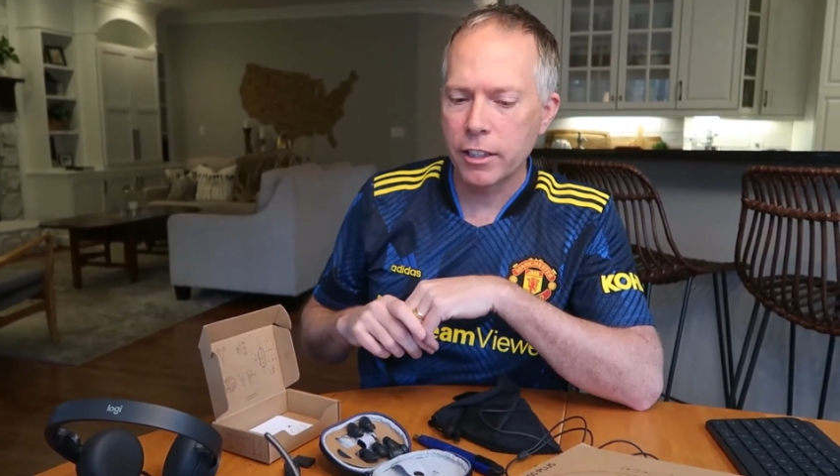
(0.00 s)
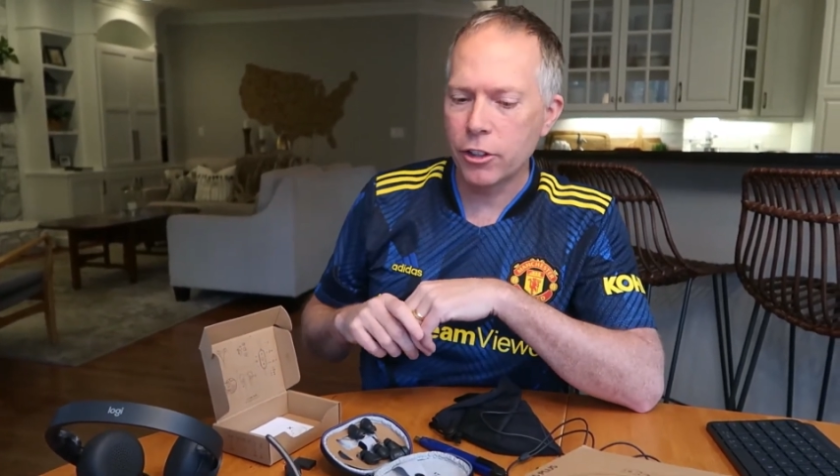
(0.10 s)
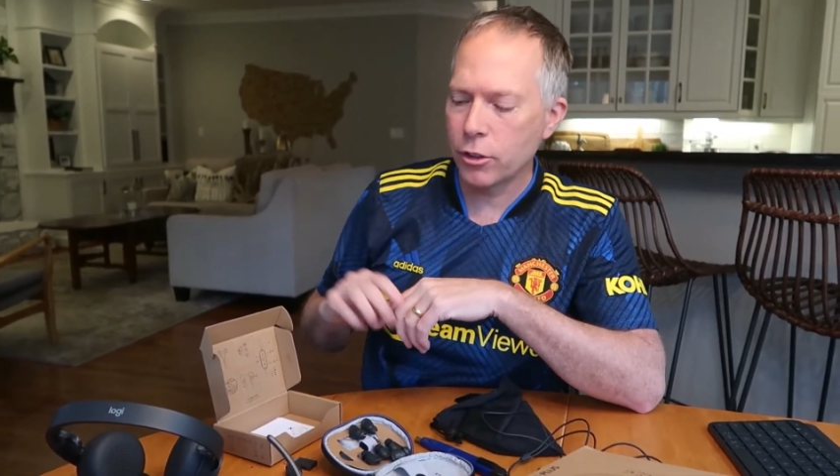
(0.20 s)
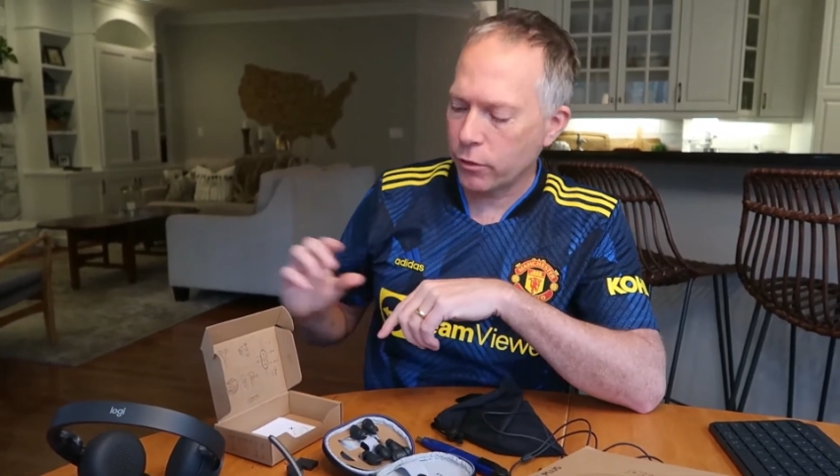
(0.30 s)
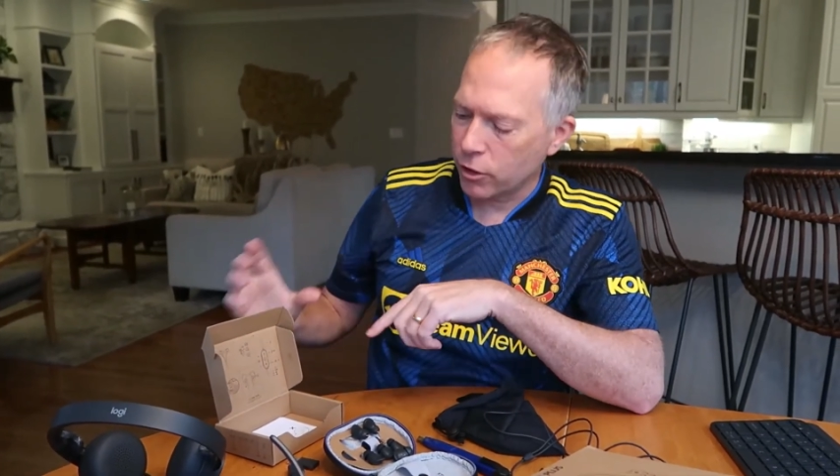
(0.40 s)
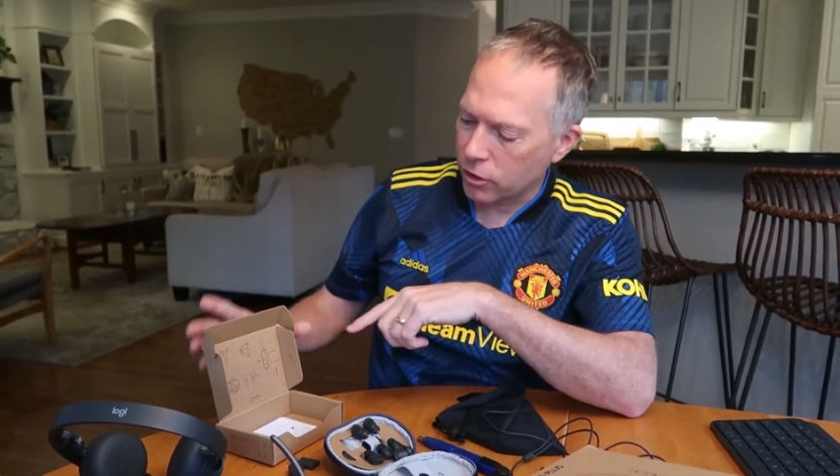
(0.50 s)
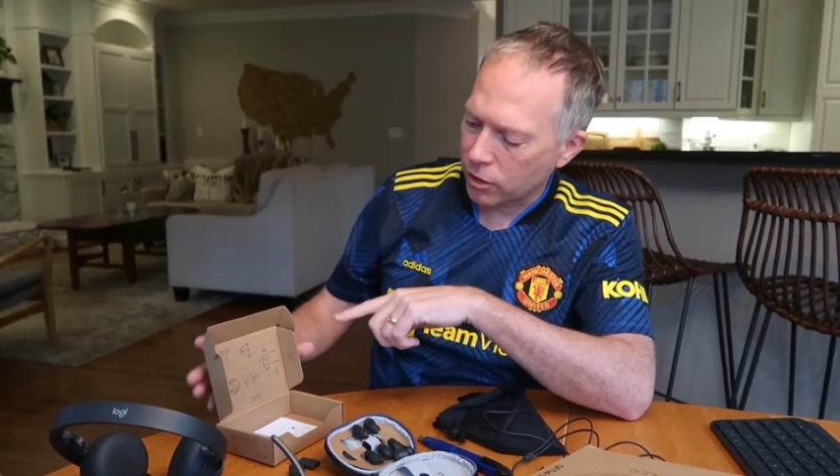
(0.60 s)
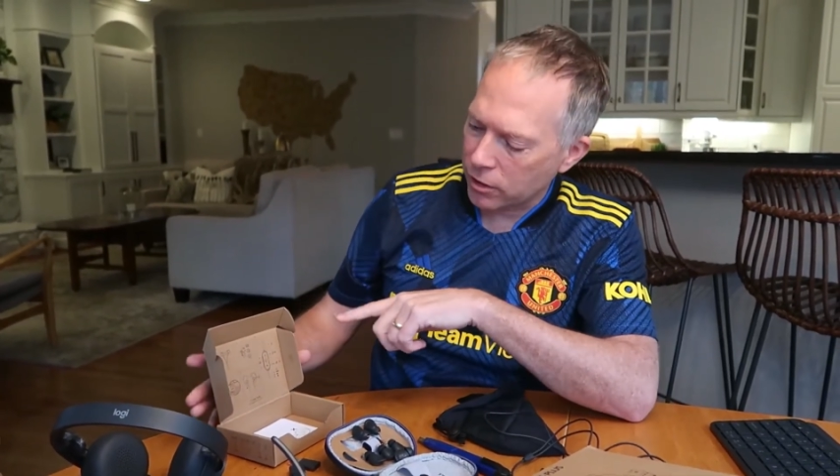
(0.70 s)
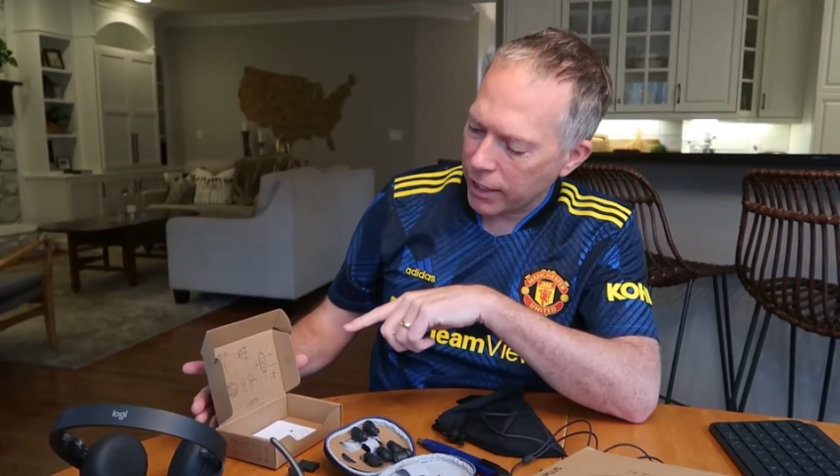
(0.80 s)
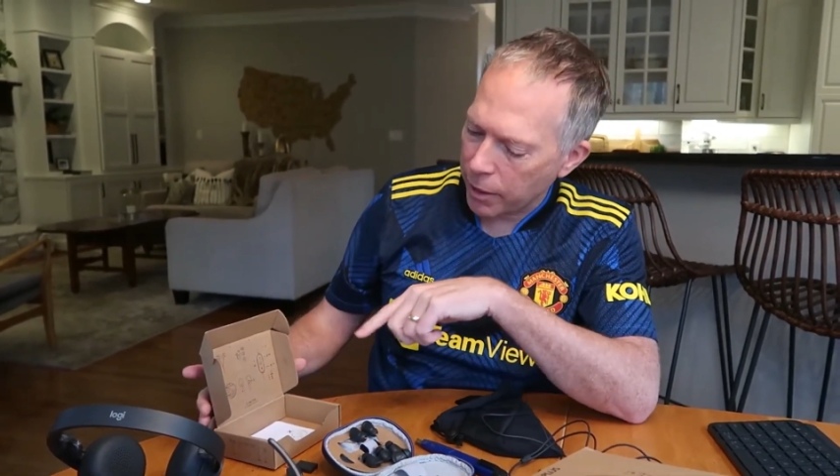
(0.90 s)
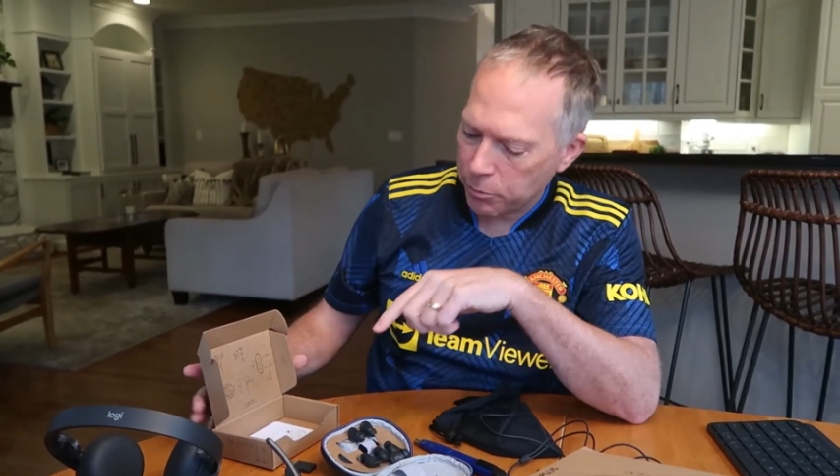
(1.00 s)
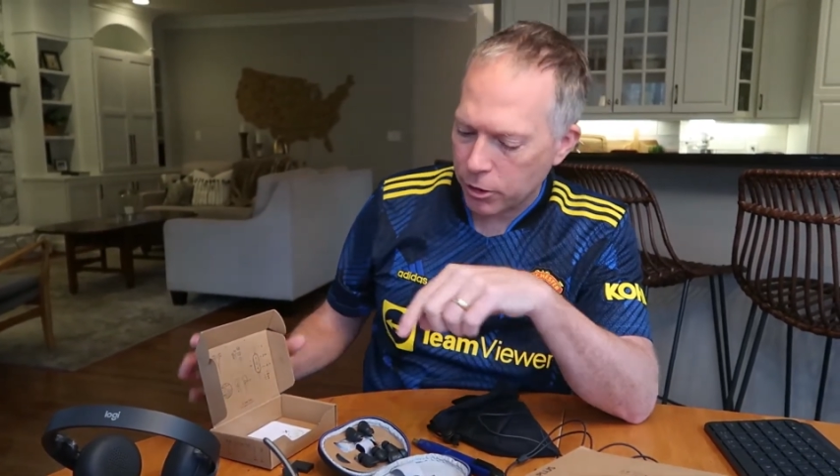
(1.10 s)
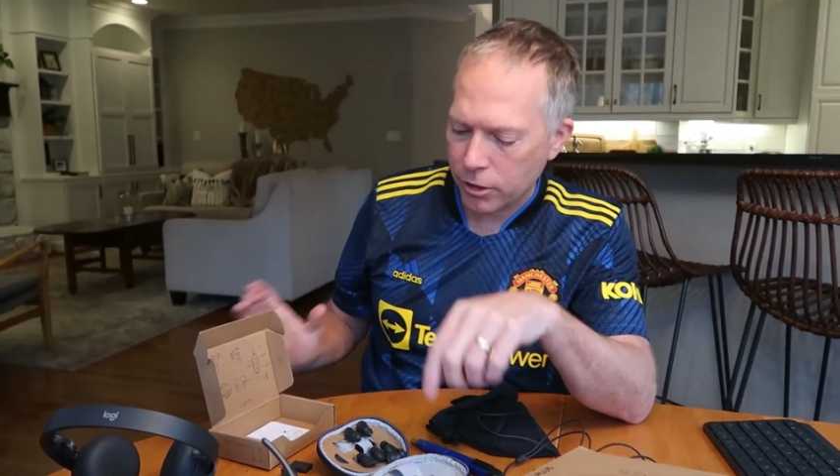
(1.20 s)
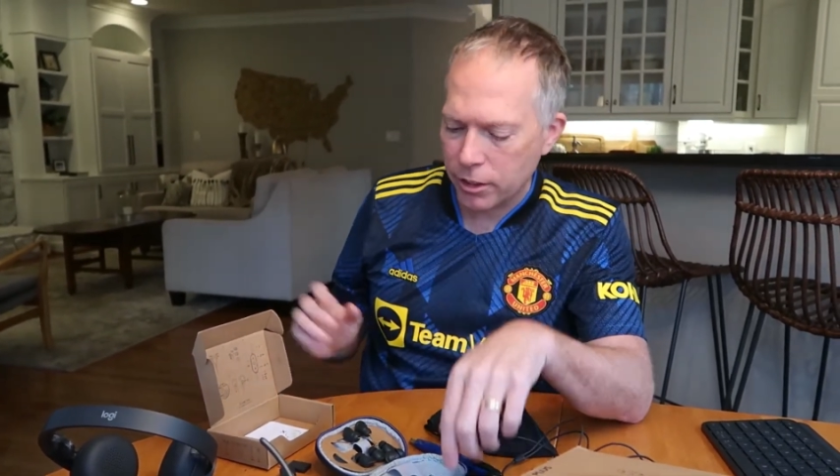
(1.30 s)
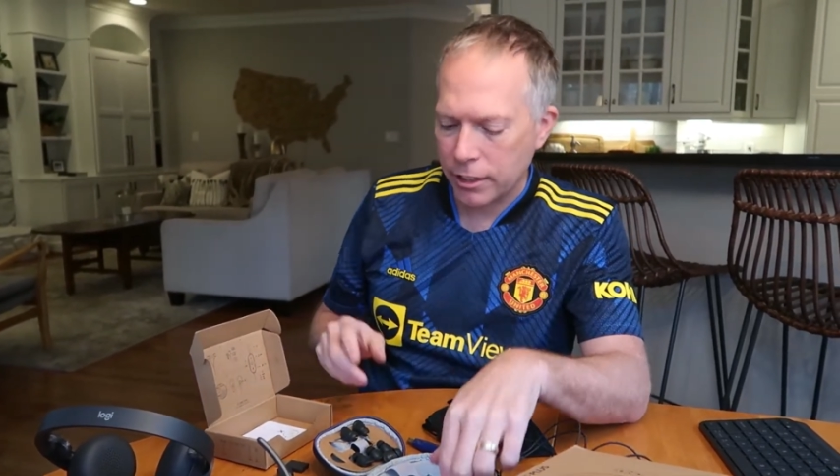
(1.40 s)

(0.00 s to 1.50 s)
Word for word: universal adapter,